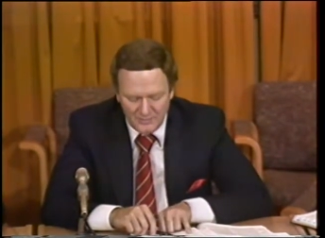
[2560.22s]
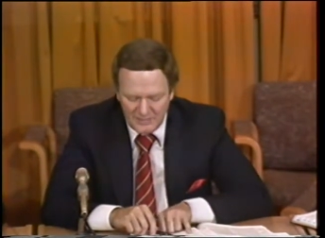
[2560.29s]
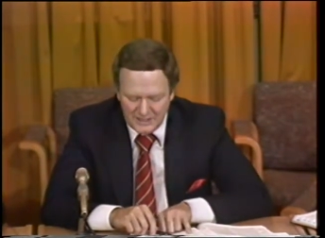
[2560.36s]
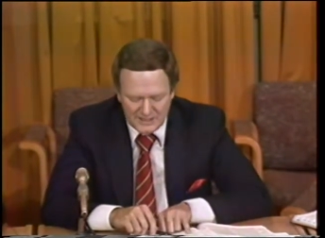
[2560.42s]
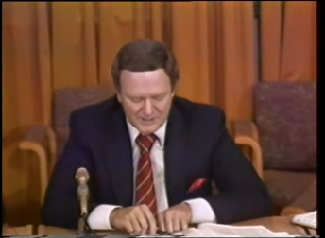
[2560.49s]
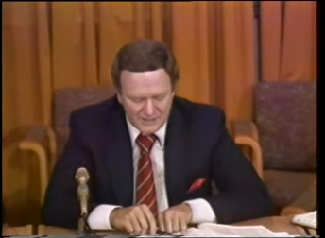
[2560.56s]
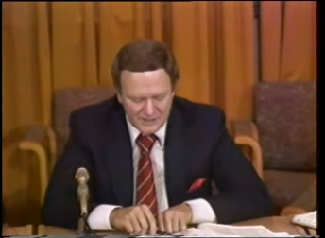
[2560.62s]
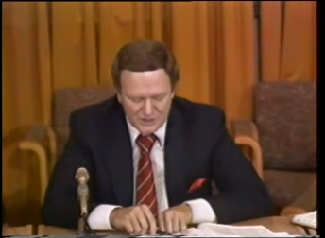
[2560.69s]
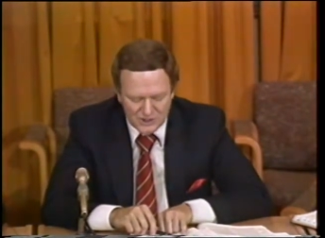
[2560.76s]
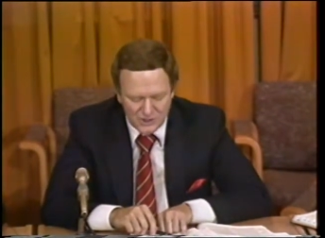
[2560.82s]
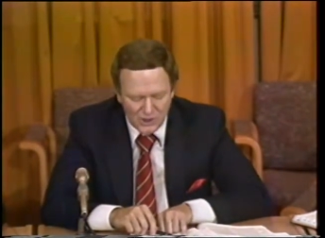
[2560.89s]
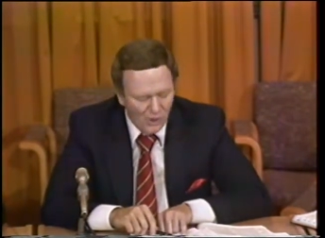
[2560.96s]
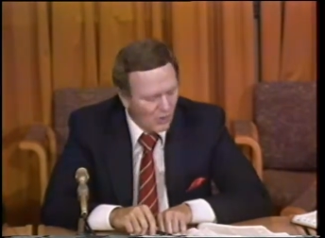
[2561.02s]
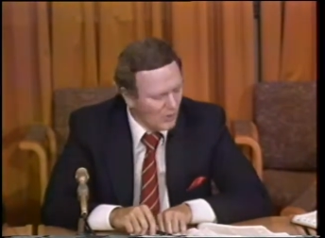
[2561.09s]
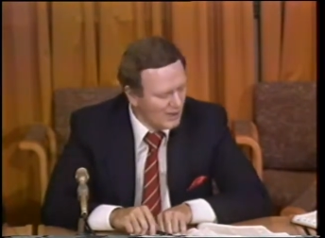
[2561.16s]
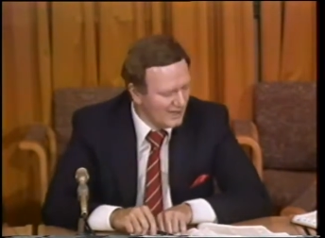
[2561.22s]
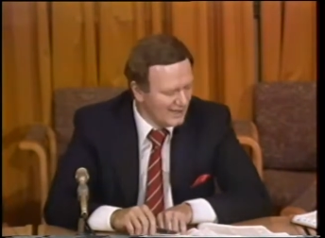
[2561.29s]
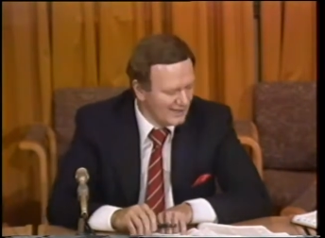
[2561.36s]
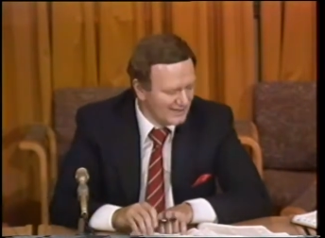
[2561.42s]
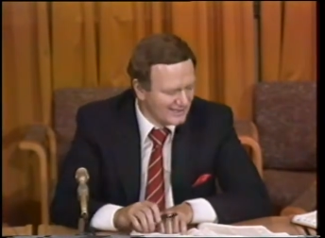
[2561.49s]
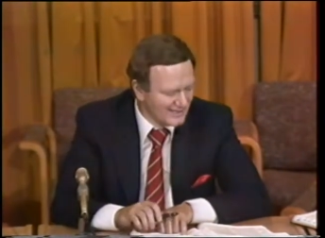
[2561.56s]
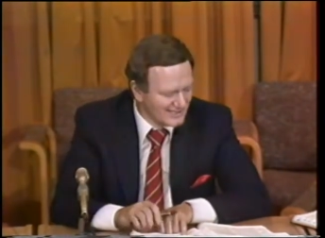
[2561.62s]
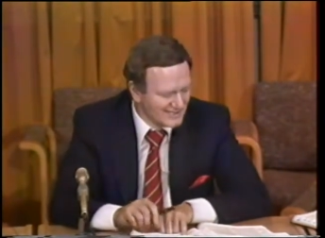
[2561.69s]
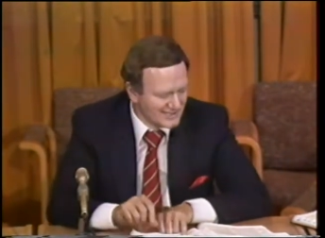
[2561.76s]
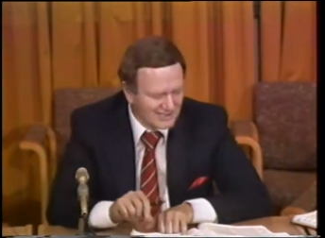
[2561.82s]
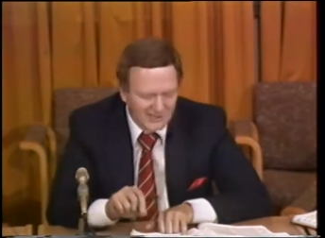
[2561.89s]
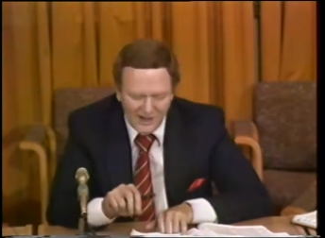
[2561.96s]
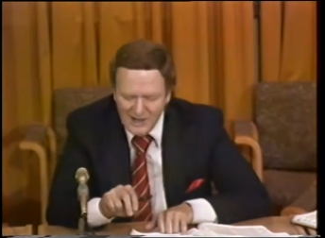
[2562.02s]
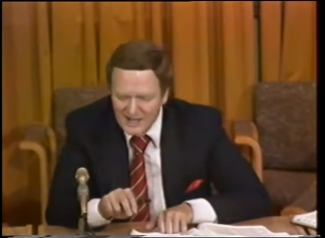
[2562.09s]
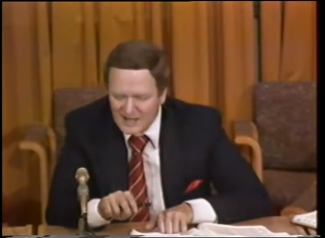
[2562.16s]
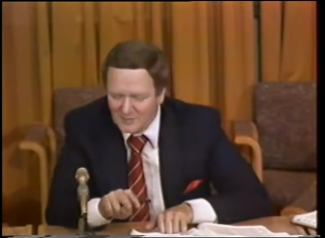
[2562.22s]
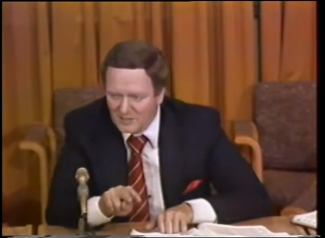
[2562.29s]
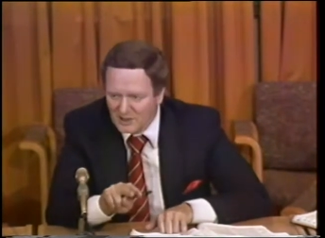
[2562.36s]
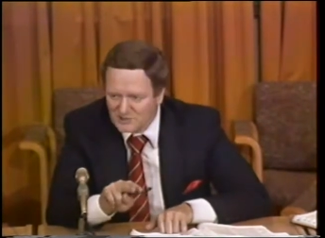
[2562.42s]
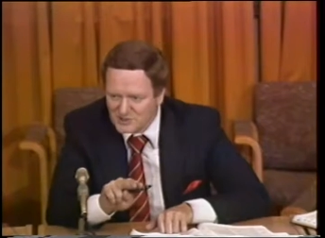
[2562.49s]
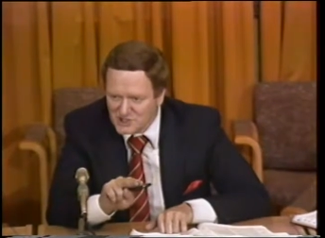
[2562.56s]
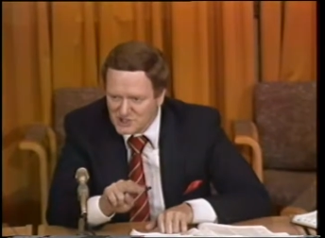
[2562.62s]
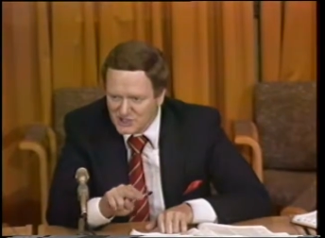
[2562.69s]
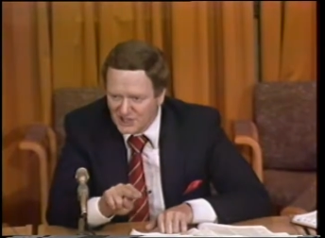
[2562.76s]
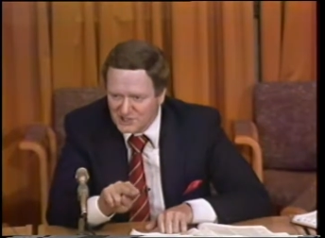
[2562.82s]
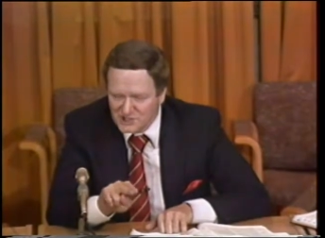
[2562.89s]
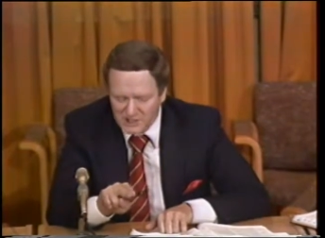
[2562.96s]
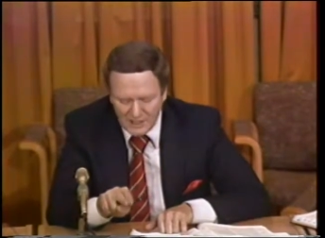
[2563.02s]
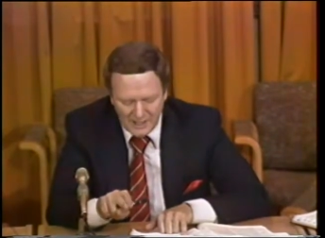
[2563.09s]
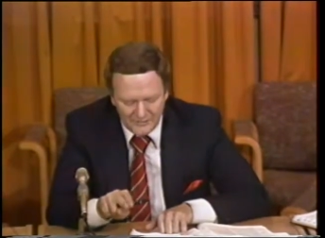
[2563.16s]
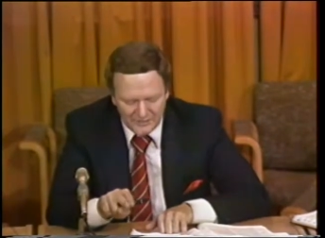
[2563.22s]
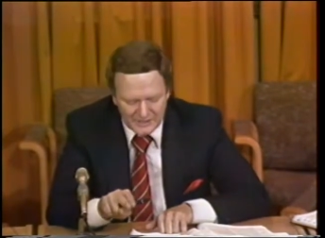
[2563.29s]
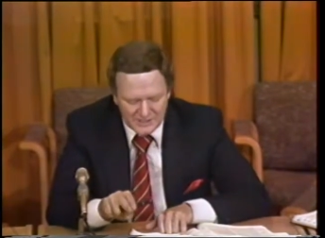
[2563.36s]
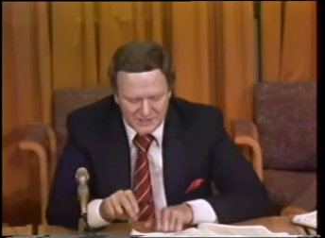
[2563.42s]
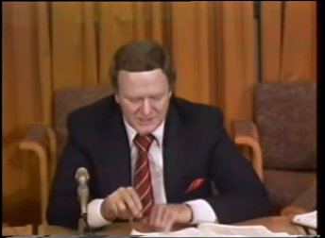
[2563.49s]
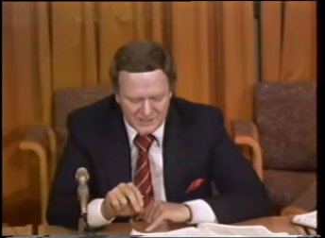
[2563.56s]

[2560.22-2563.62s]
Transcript: because there's no, it doesn't talk about such evidence.